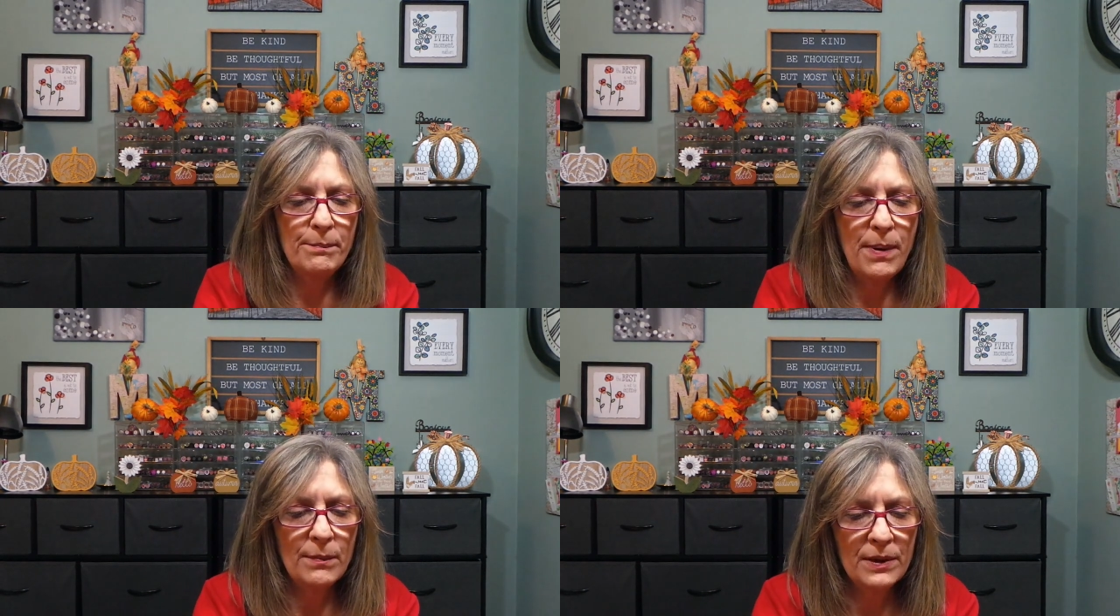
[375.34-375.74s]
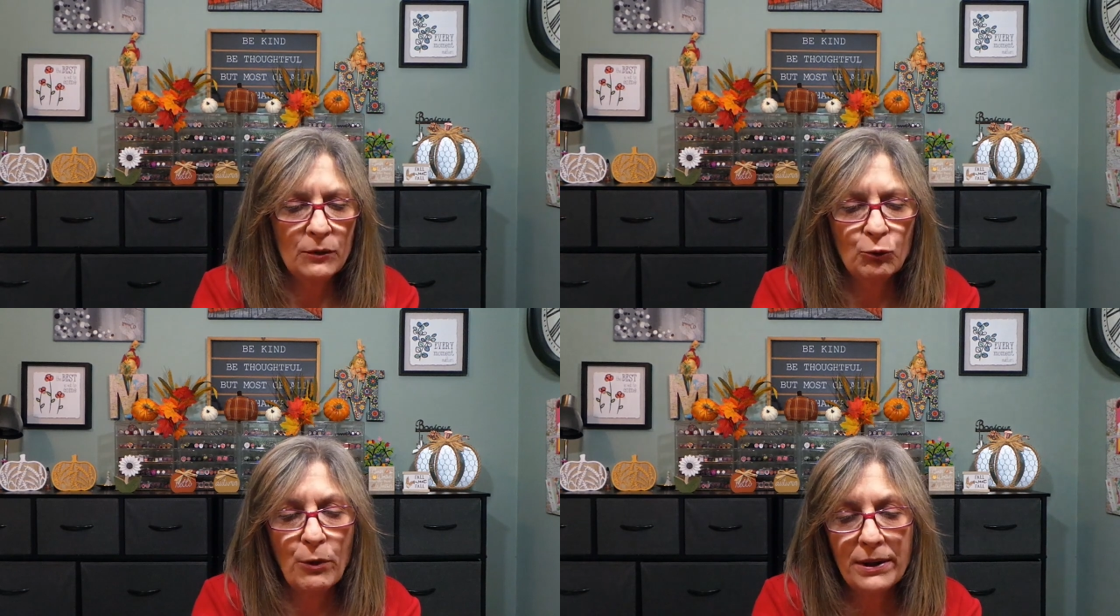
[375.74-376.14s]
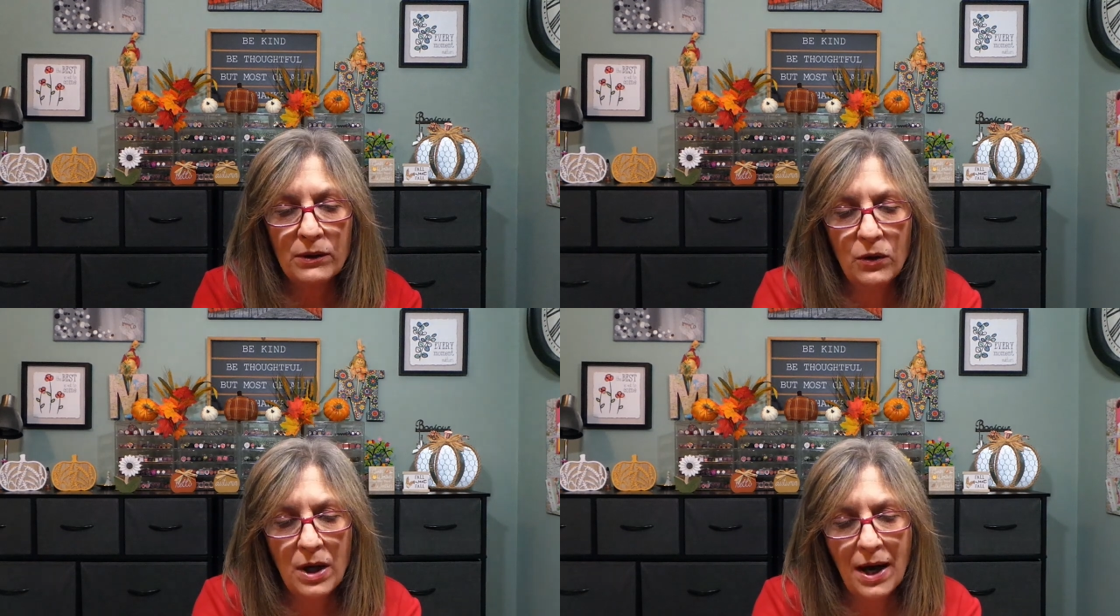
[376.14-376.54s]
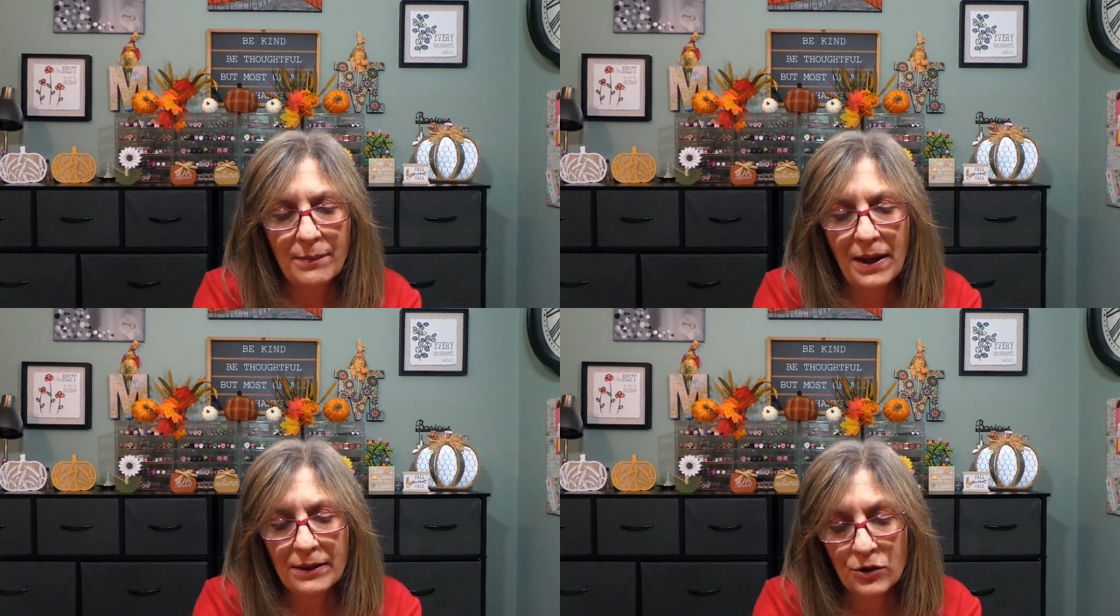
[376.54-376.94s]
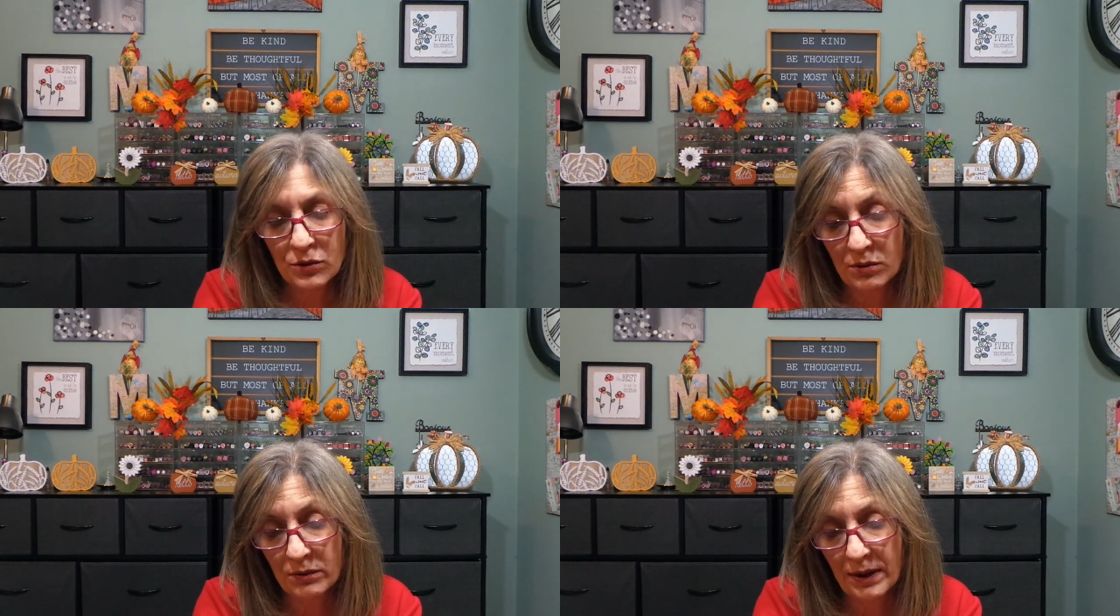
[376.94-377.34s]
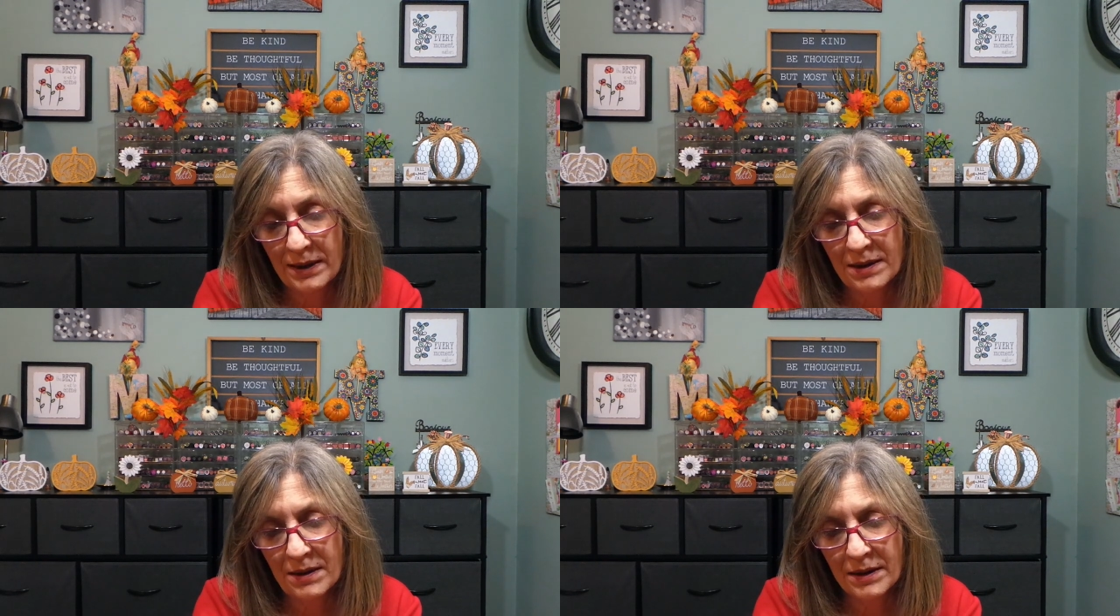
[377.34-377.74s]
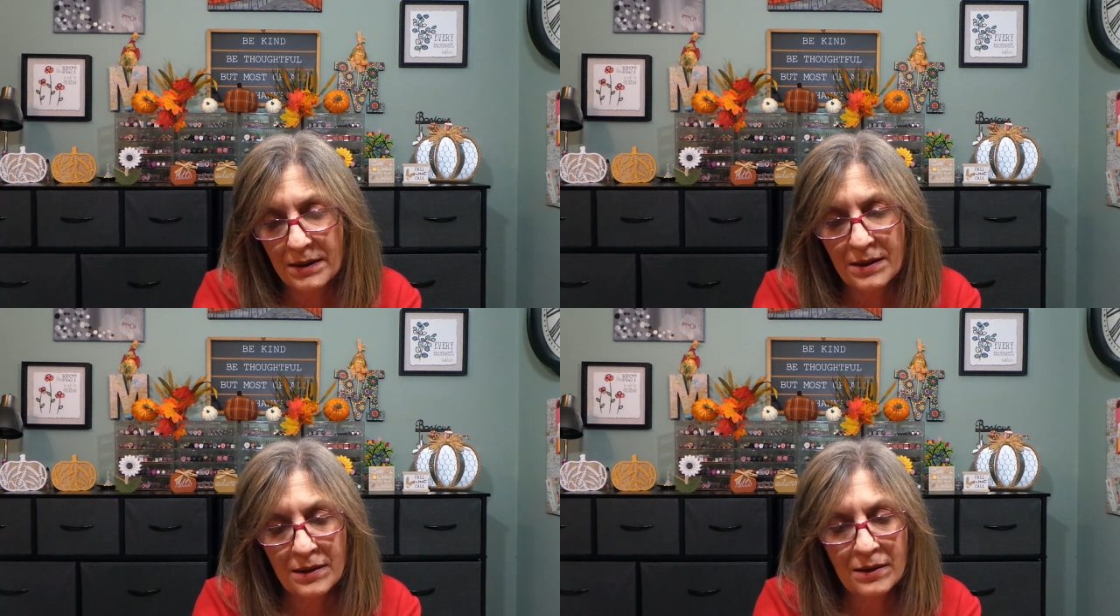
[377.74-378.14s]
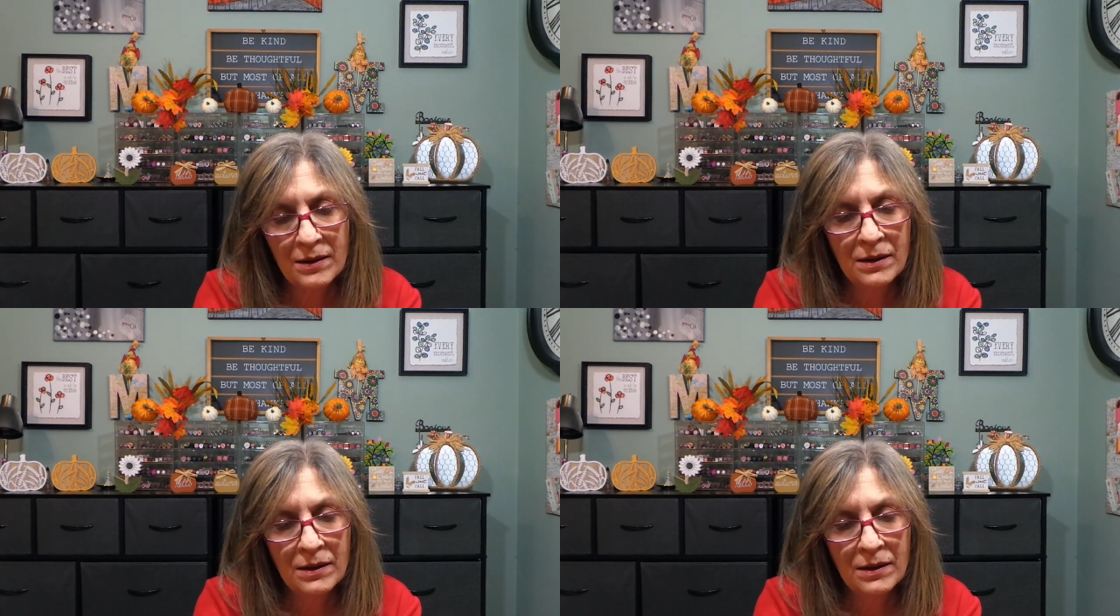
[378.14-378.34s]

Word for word: Pumpkin retinol eye patches. Oh, that's nice.